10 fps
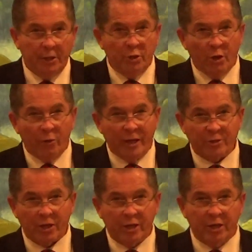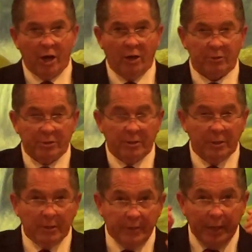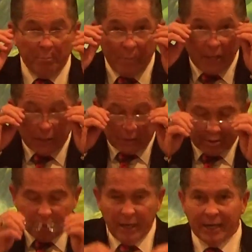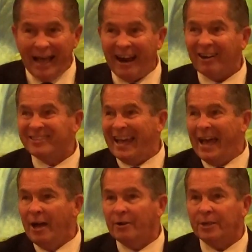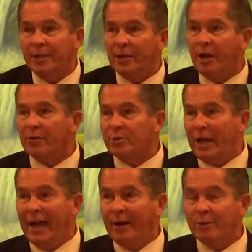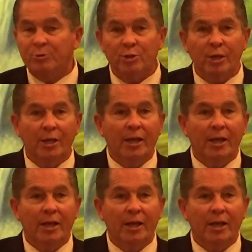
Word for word: Do you know there's a cult that meets in our town and in other towns